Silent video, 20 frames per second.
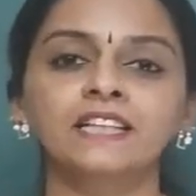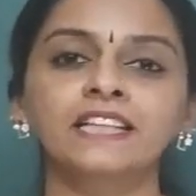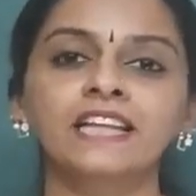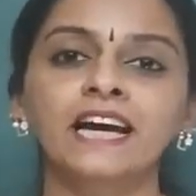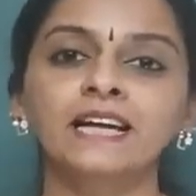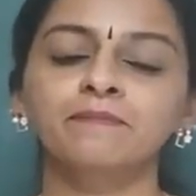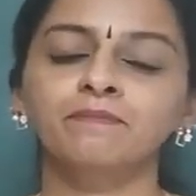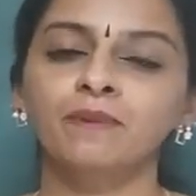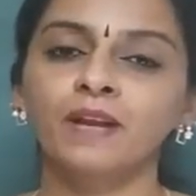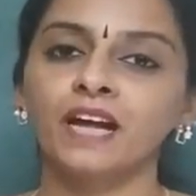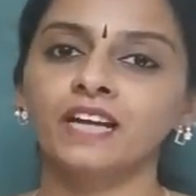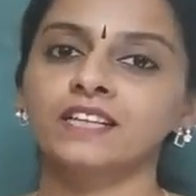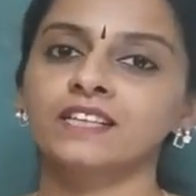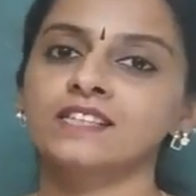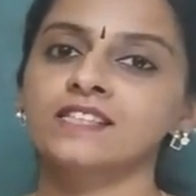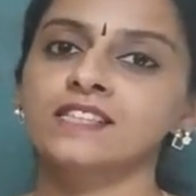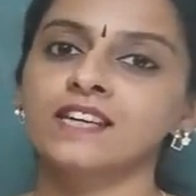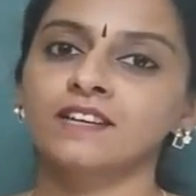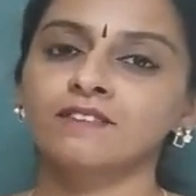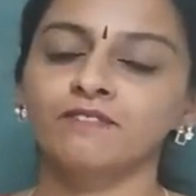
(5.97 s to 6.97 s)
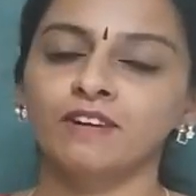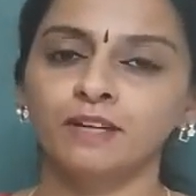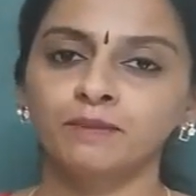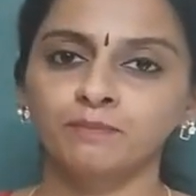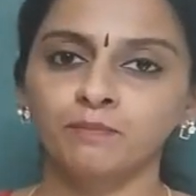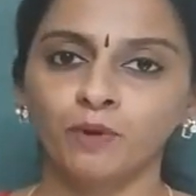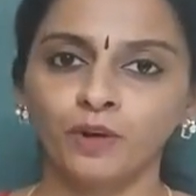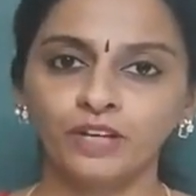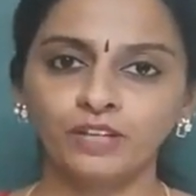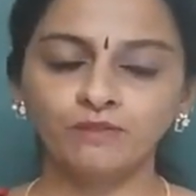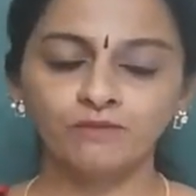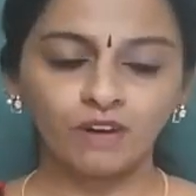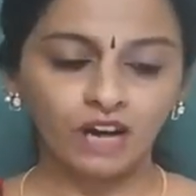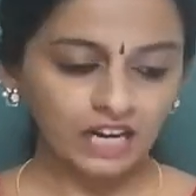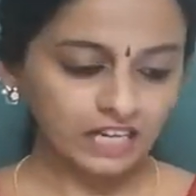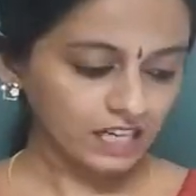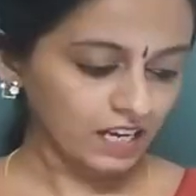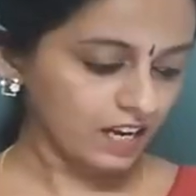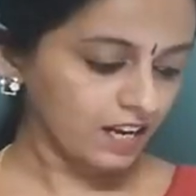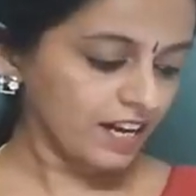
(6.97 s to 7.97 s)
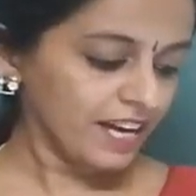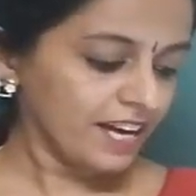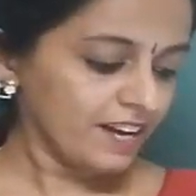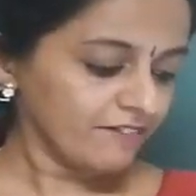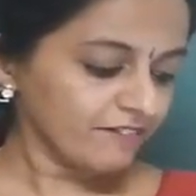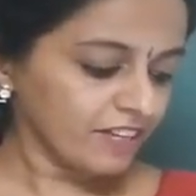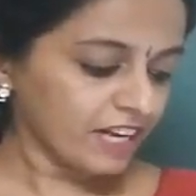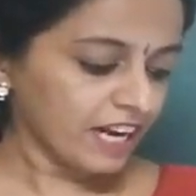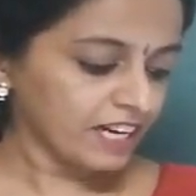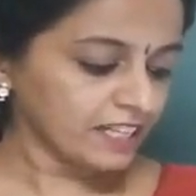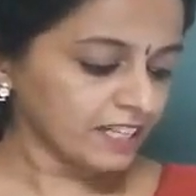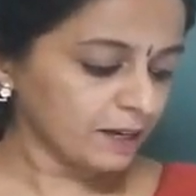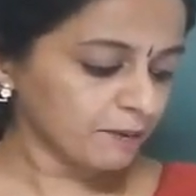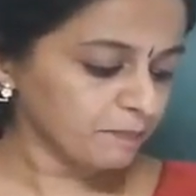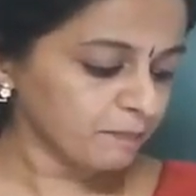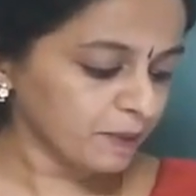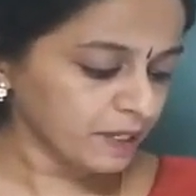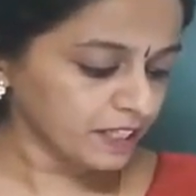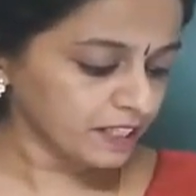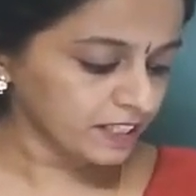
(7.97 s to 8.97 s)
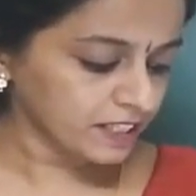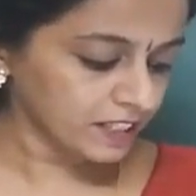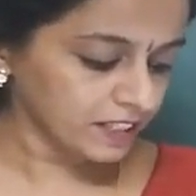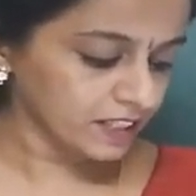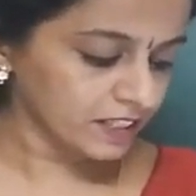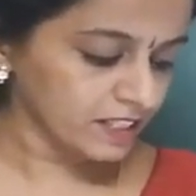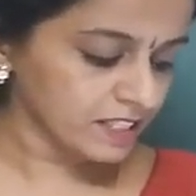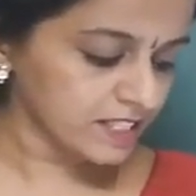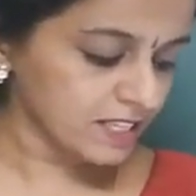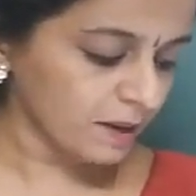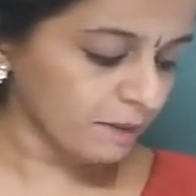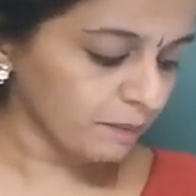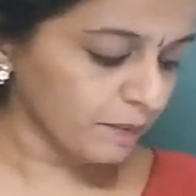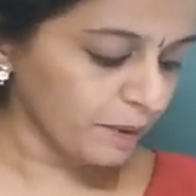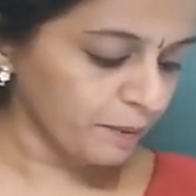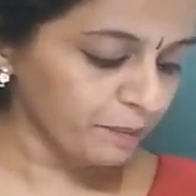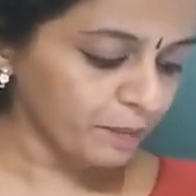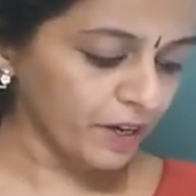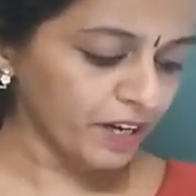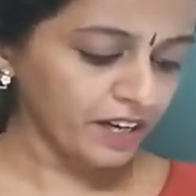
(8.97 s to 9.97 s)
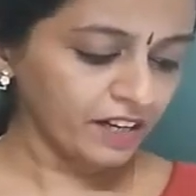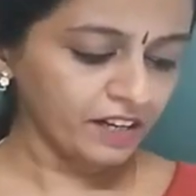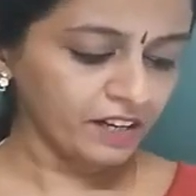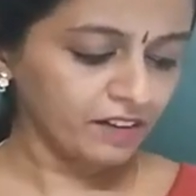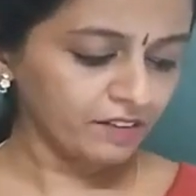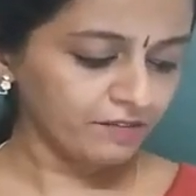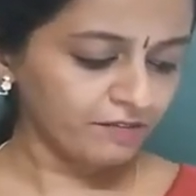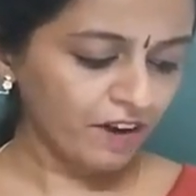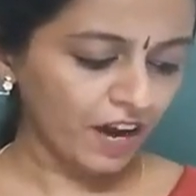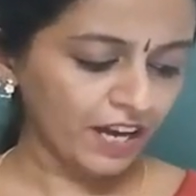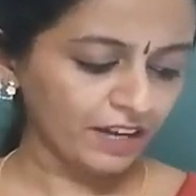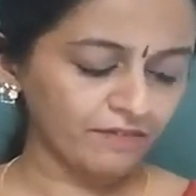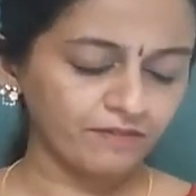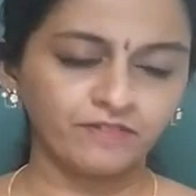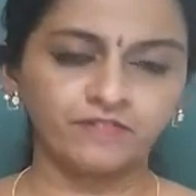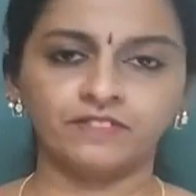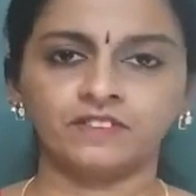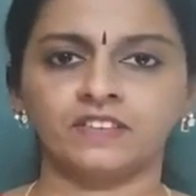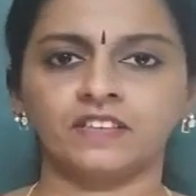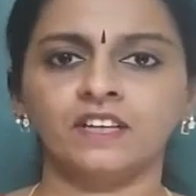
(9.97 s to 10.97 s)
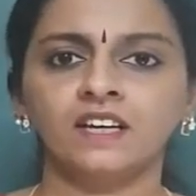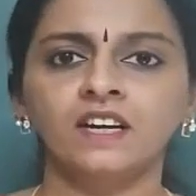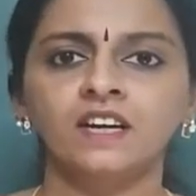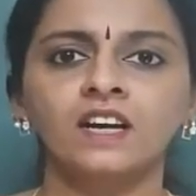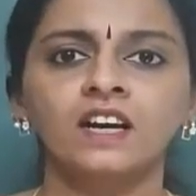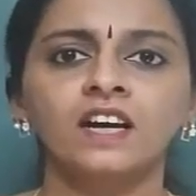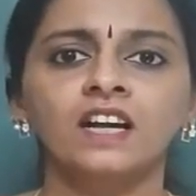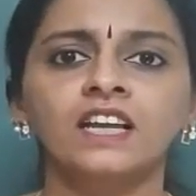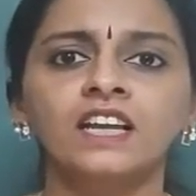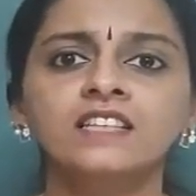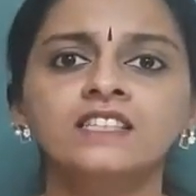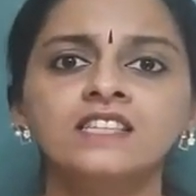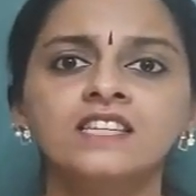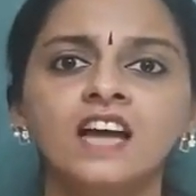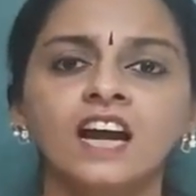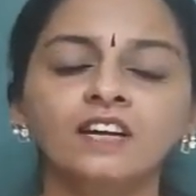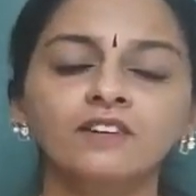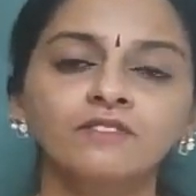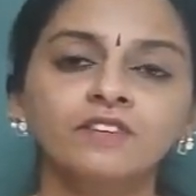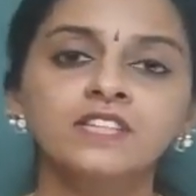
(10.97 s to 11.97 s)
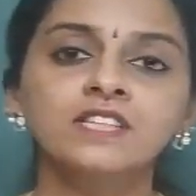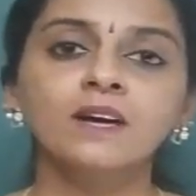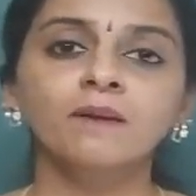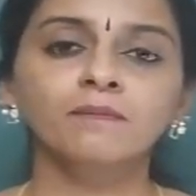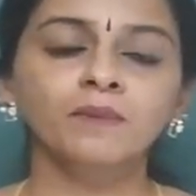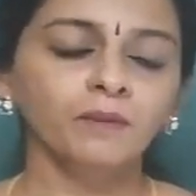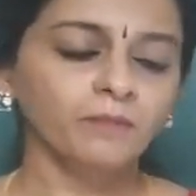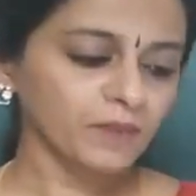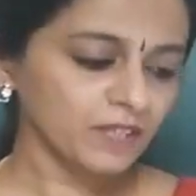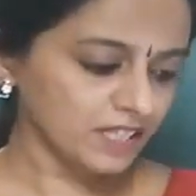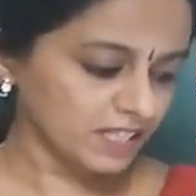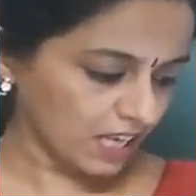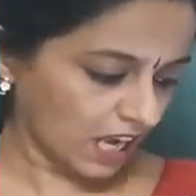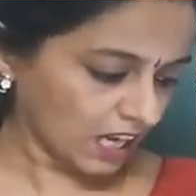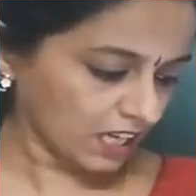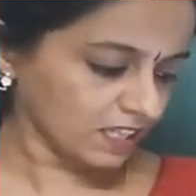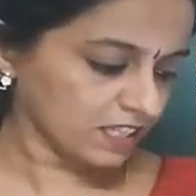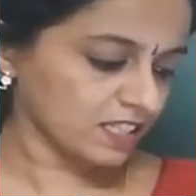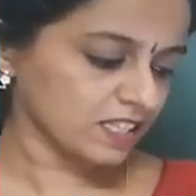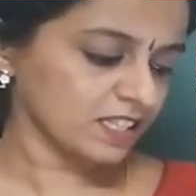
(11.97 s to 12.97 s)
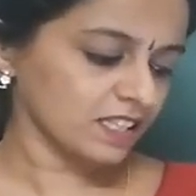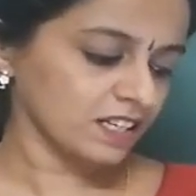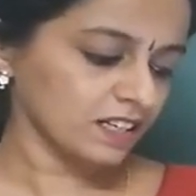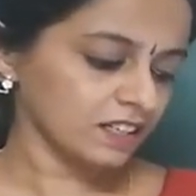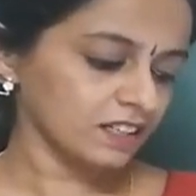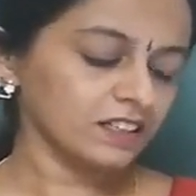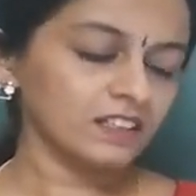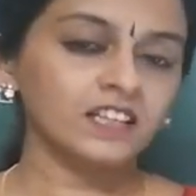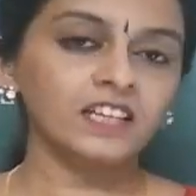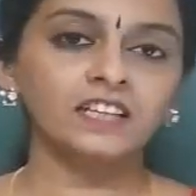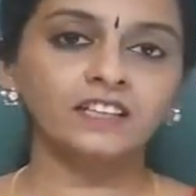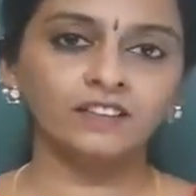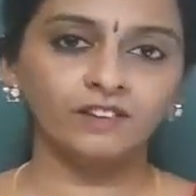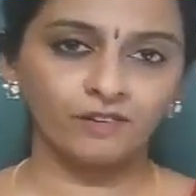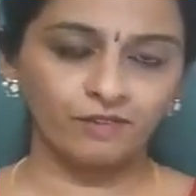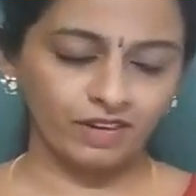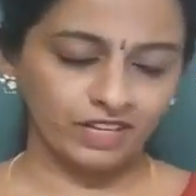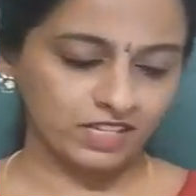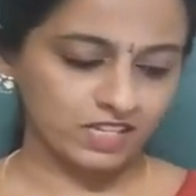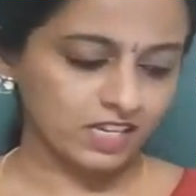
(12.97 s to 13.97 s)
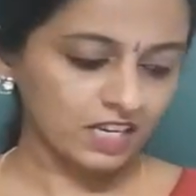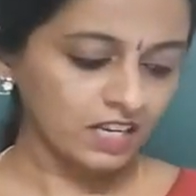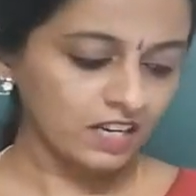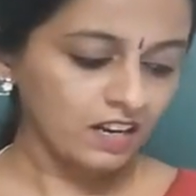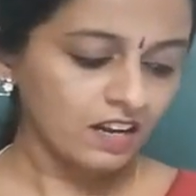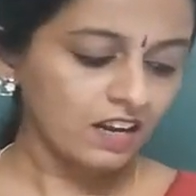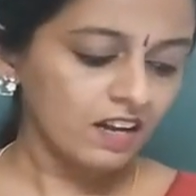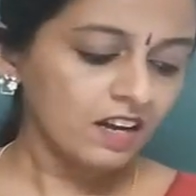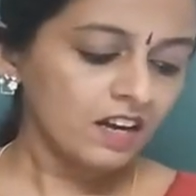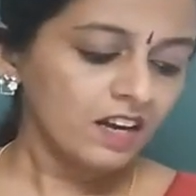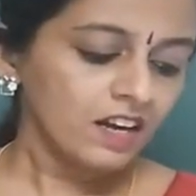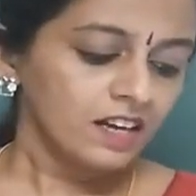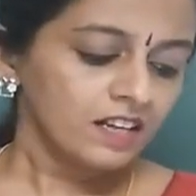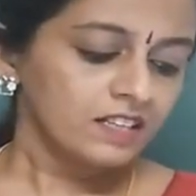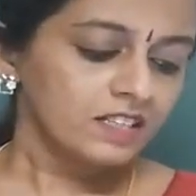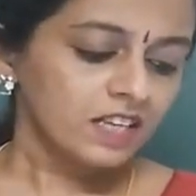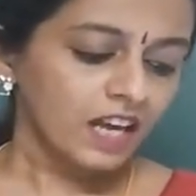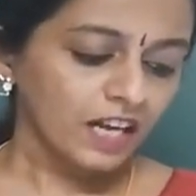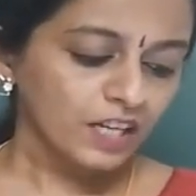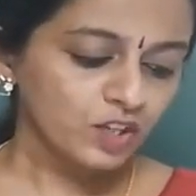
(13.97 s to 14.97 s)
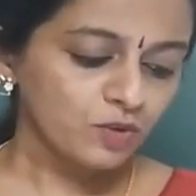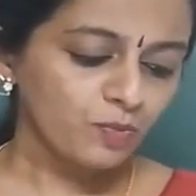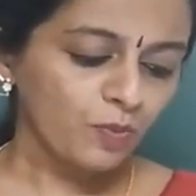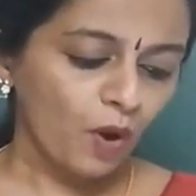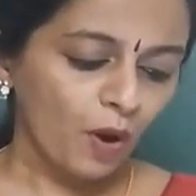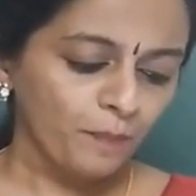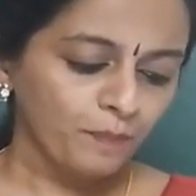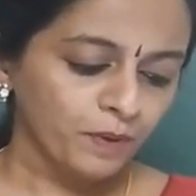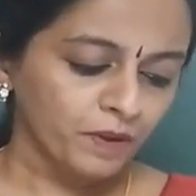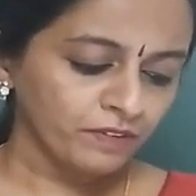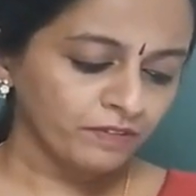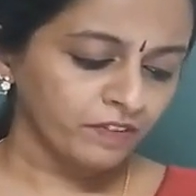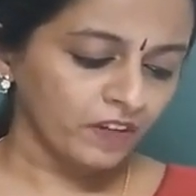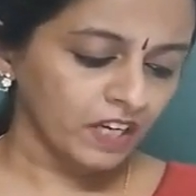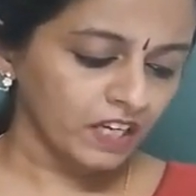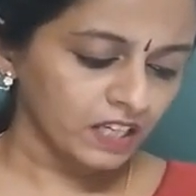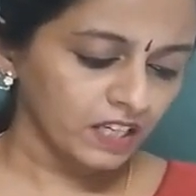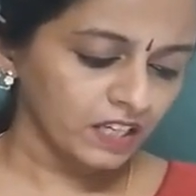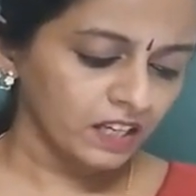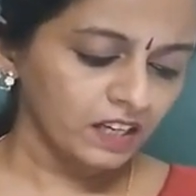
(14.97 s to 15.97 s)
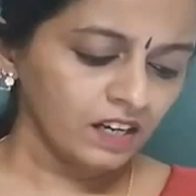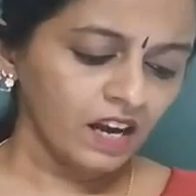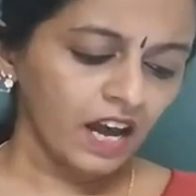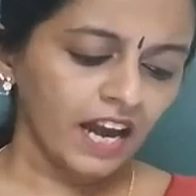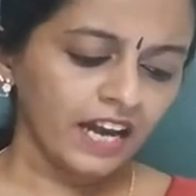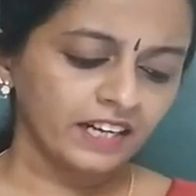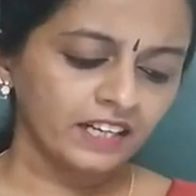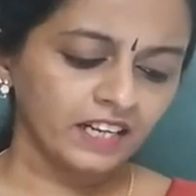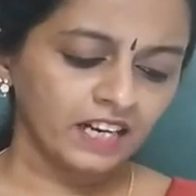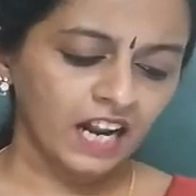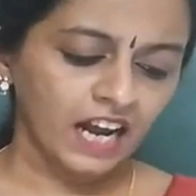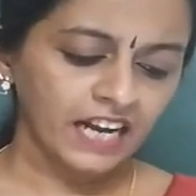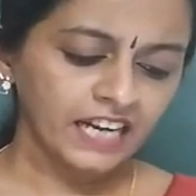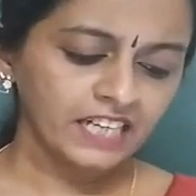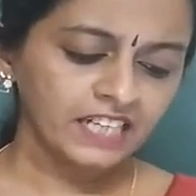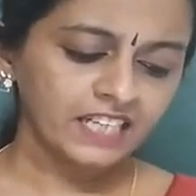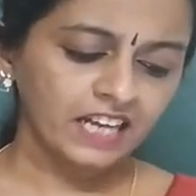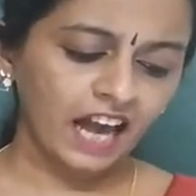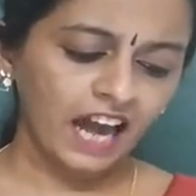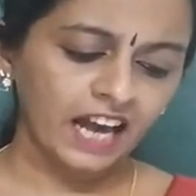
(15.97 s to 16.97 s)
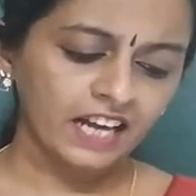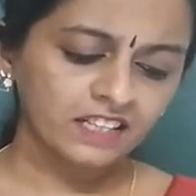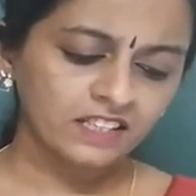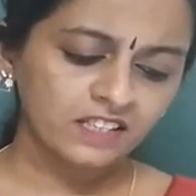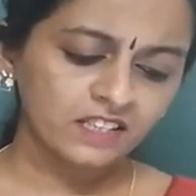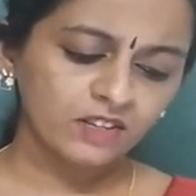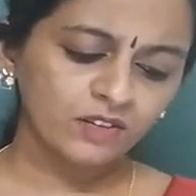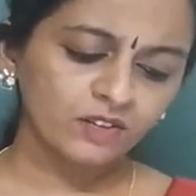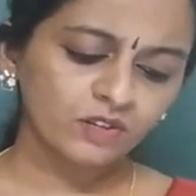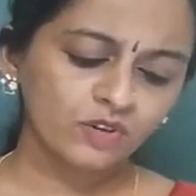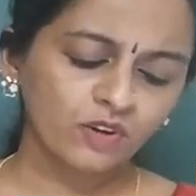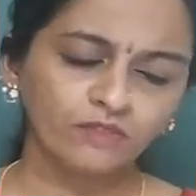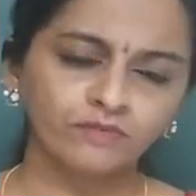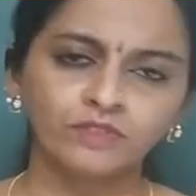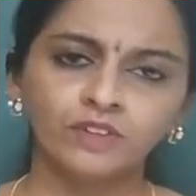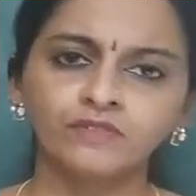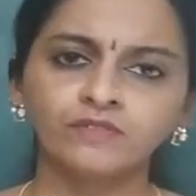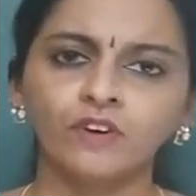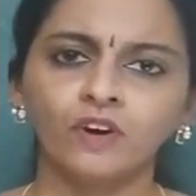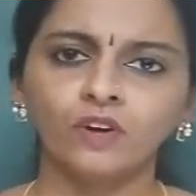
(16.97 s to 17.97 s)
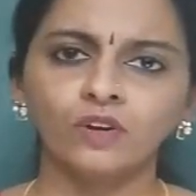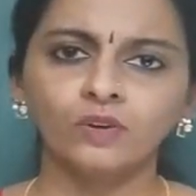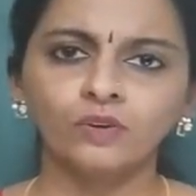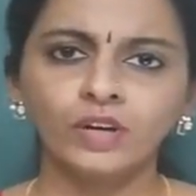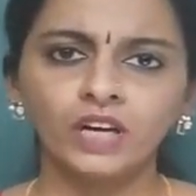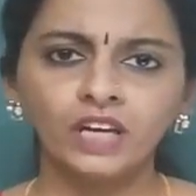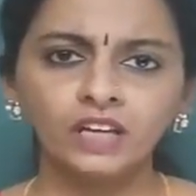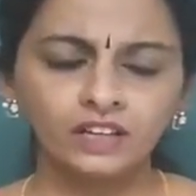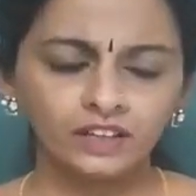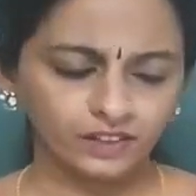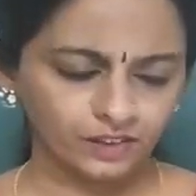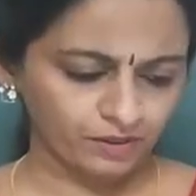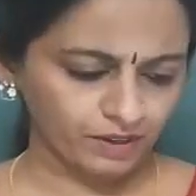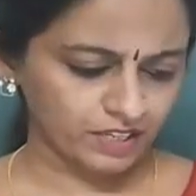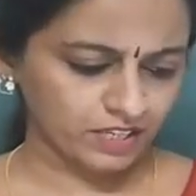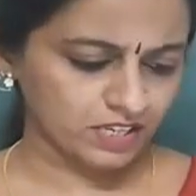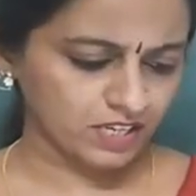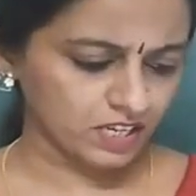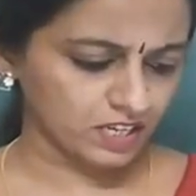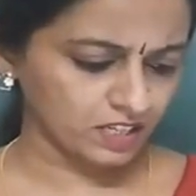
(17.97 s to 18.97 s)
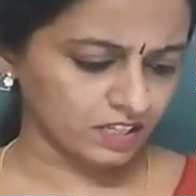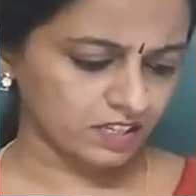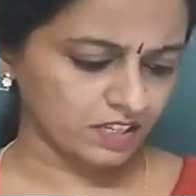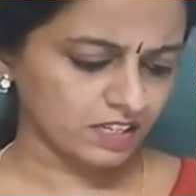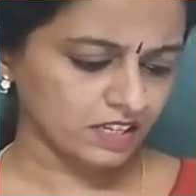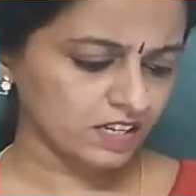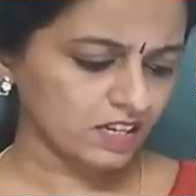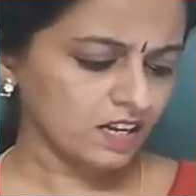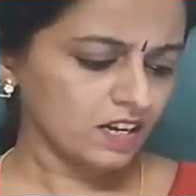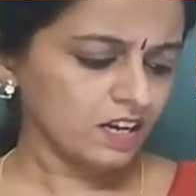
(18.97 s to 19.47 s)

In that practice set 1.1, we had completed till sum number 5. Let's start with sum number 6. Read the question. Sketch proper figure and write answers of the following questions.